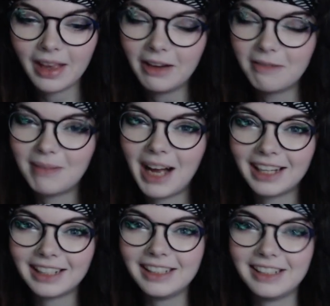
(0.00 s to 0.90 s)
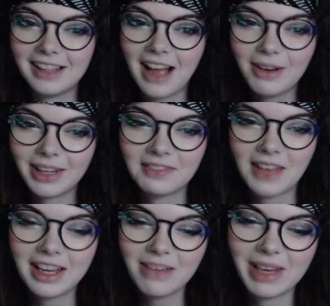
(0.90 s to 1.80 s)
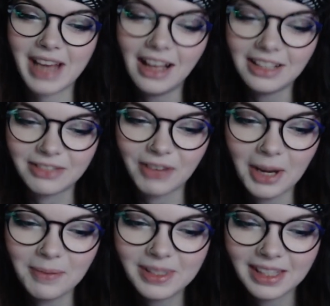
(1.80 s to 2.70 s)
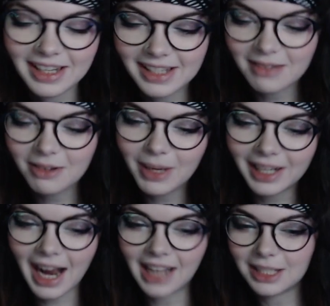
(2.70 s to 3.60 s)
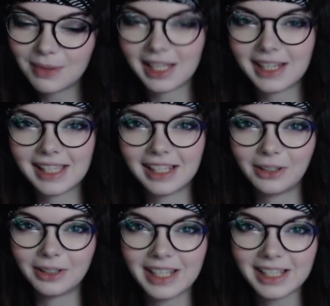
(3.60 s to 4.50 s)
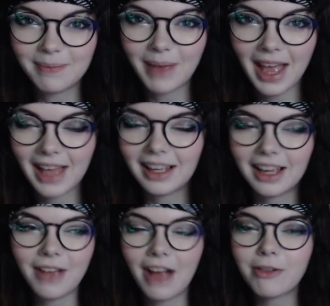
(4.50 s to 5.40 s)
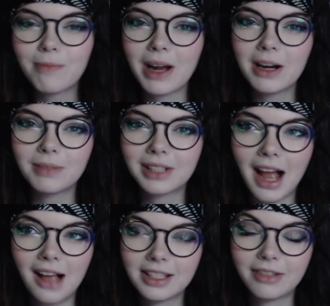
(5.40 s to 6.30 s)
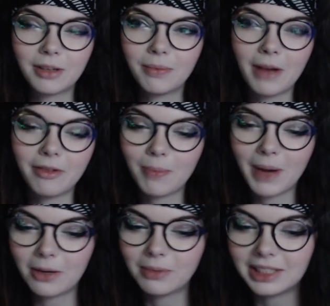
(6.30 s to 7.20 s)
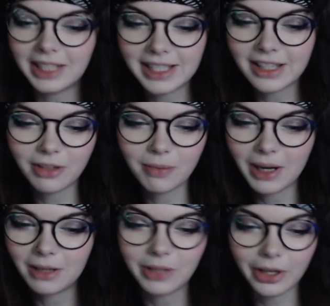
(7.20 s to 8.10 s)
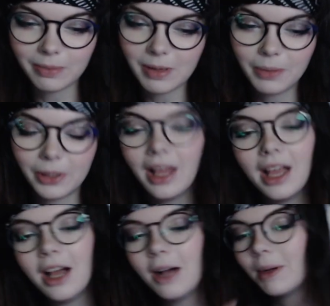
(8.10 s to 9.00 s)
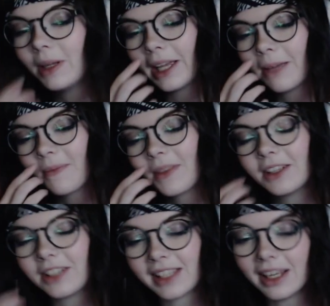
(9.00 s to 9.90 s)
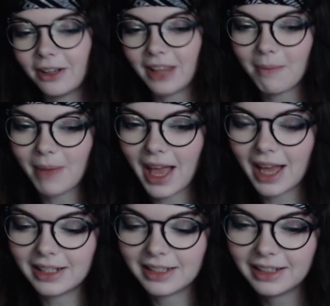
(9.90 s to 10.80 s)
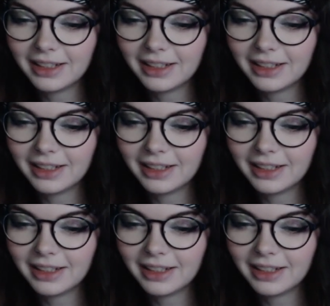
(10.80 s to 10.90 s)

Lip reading: man, that gave me Kallus vibes. Like when Kallus was like sitting on his bed, like I've compared him to Kallus. I've compared him to List. I've compared him to other people, but like just sitting on that bed,